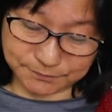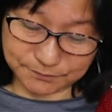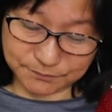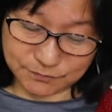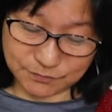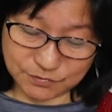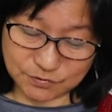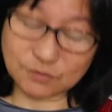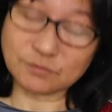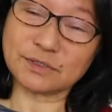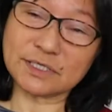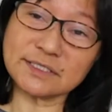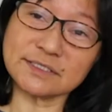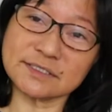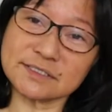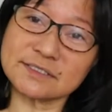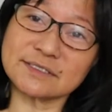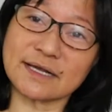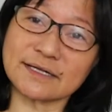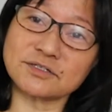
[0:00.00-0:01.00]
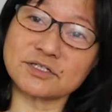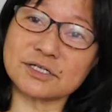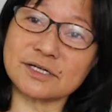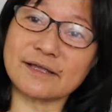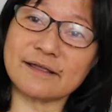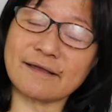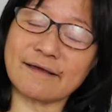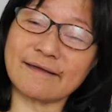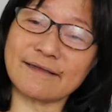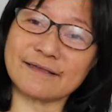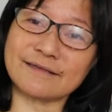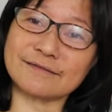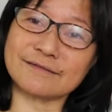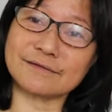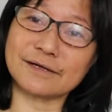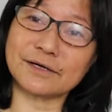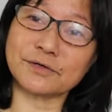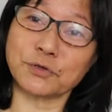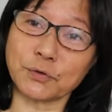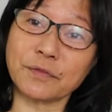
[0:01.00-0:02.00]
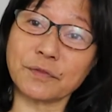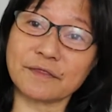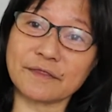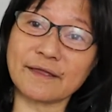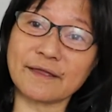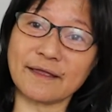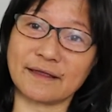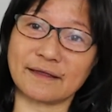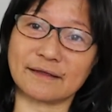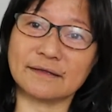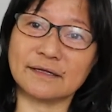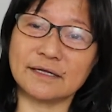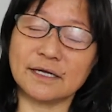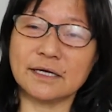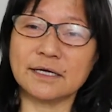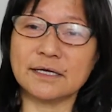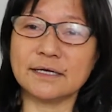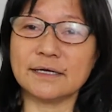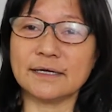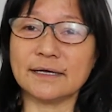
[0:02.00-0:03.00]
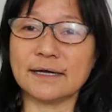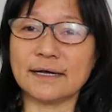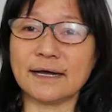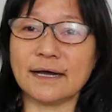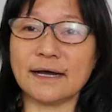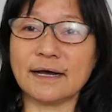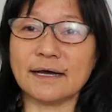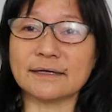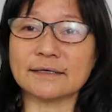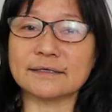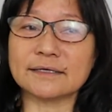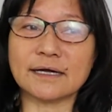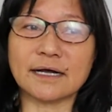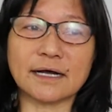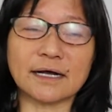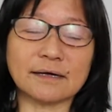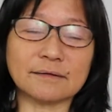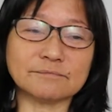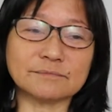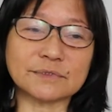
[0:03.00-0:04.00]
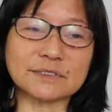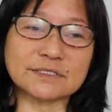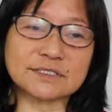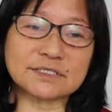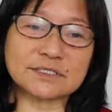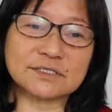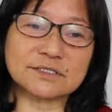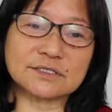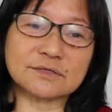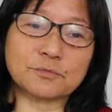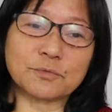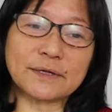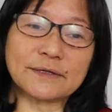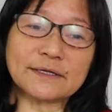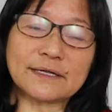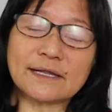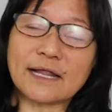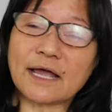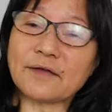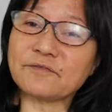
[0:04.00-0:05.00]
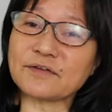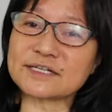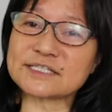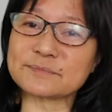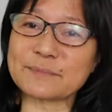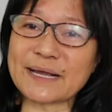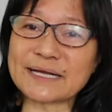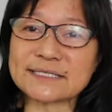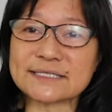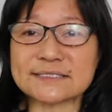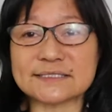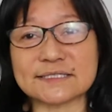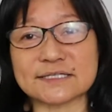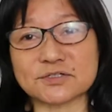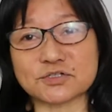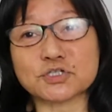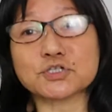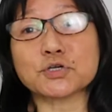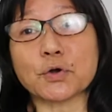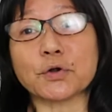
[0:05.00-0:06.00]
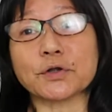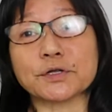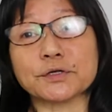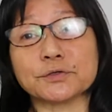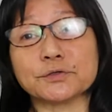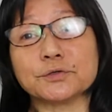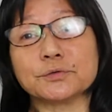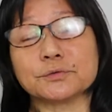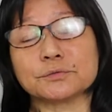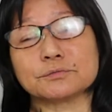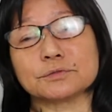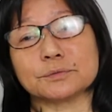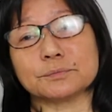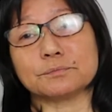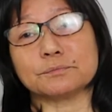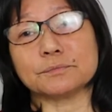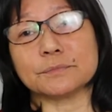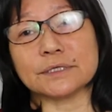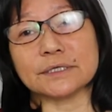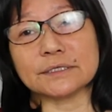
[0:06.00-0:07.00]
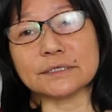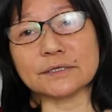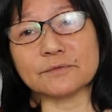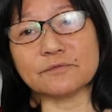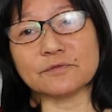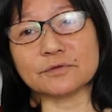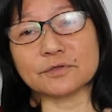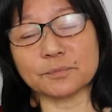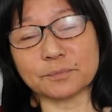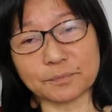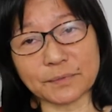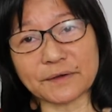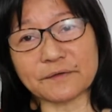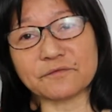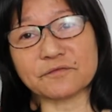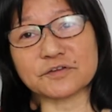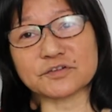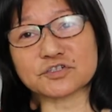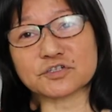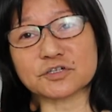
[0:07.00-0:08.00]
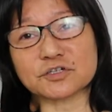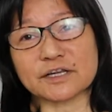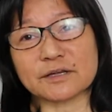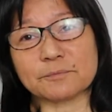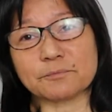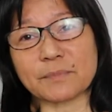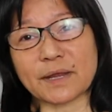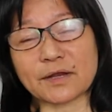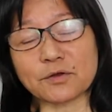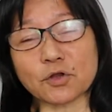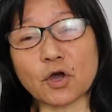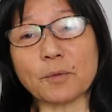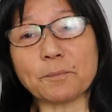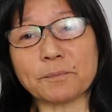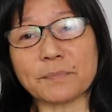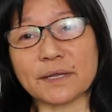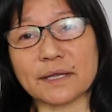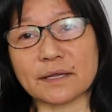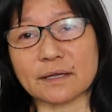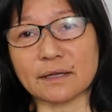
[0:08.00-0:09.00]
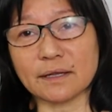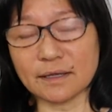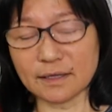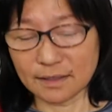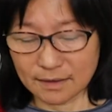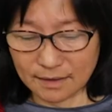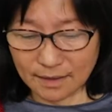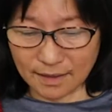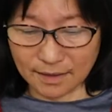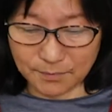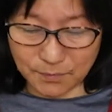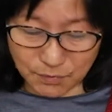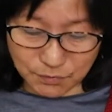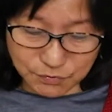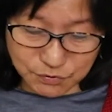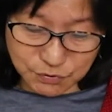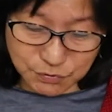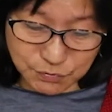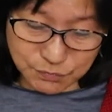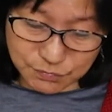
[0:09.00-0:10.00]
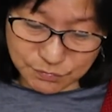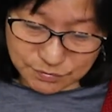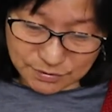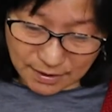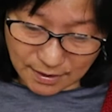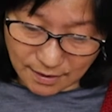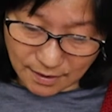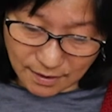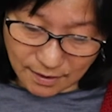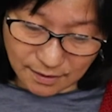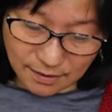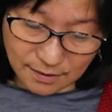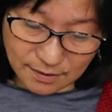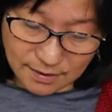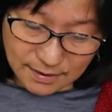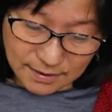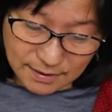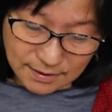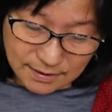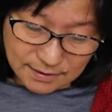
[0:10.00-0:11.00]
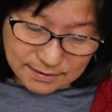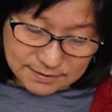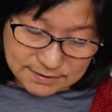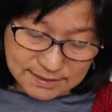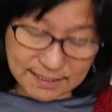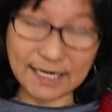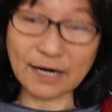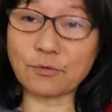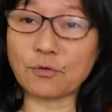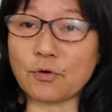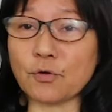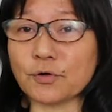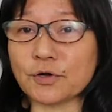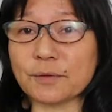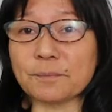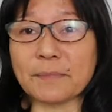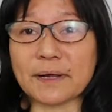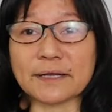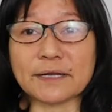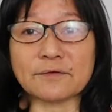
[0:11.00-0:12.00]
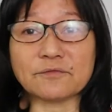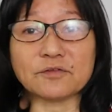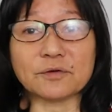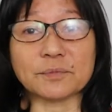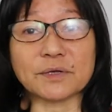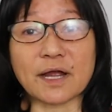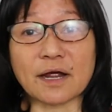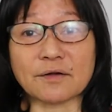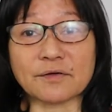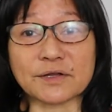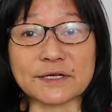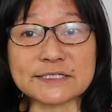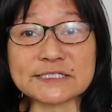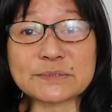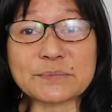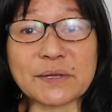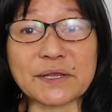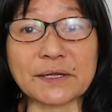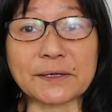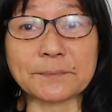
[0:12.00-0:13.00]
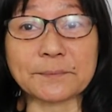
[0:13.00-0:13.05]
So this is actually a good thing. And because when the life expectancy is shorter, the beneficiary may not be able to take out all the money from the RDSP.